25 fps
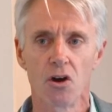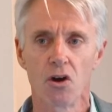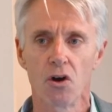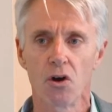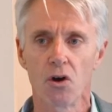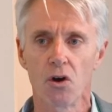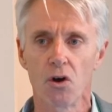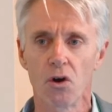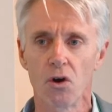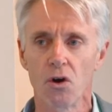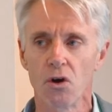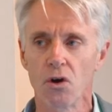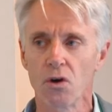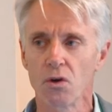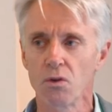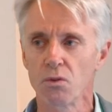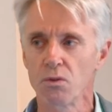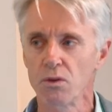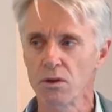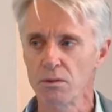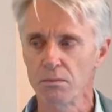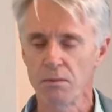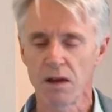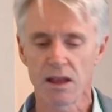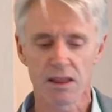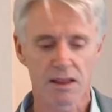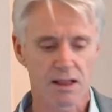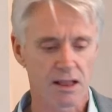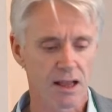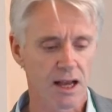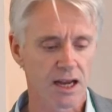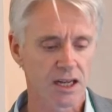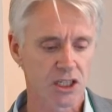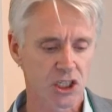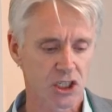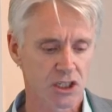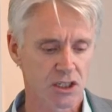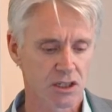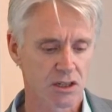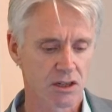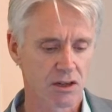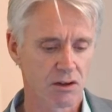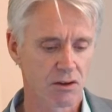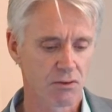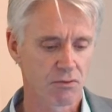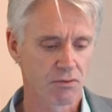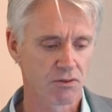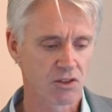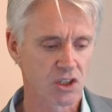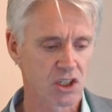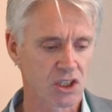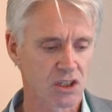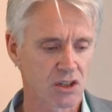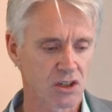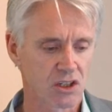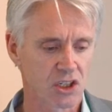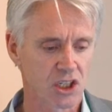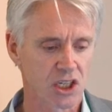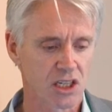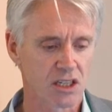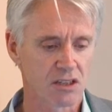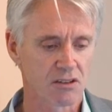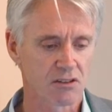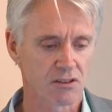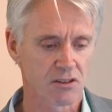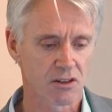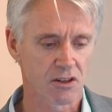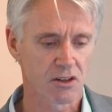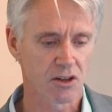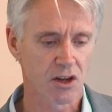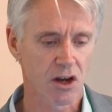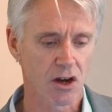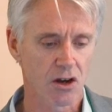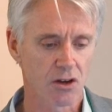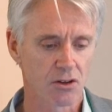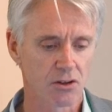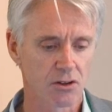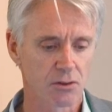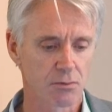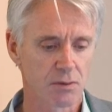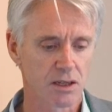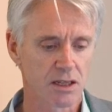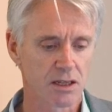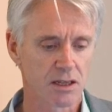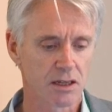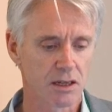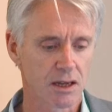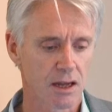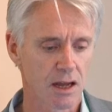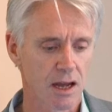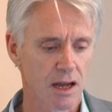or with methylation of genes that are known to be